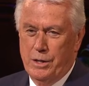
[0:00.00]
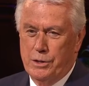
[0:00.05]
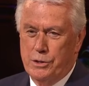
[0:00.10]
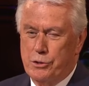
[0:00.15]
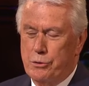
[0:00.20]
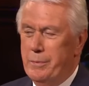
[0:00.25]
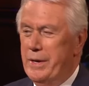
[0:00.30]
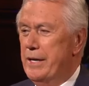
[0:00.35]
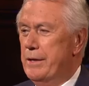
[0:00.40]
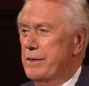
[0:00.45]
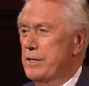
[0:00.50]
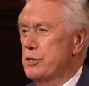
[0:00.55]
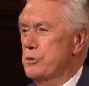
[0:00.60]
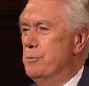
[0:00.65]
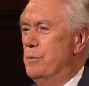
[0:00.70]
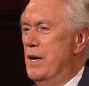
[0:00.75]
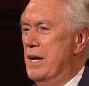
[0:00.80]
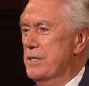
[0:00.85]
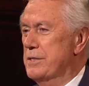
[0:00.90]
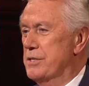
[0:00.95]
To make this
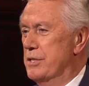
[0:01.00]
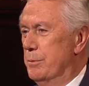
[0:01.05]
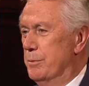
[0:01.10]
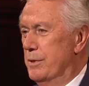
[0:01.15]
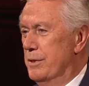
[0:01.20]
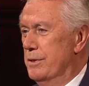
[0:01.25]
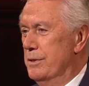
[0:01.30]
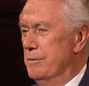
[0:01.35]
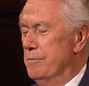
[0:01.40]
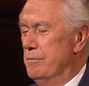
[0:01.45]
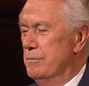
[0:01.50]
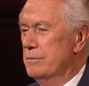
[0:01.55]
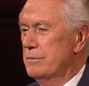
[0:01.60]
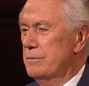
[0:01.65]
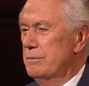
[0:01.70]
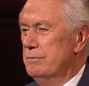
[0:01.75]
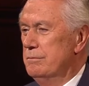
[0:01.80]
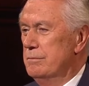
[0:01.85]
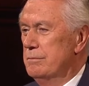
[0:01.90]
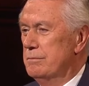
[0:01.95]
possible,
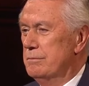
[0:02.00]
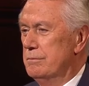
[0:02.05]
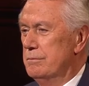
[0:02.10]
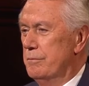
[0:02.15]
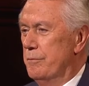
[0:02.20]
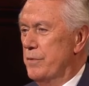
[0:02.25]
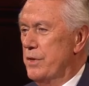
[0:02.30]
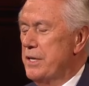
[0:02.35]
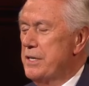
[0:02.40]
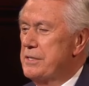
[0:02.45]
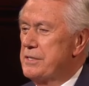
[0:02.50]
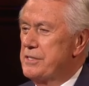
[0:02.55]
he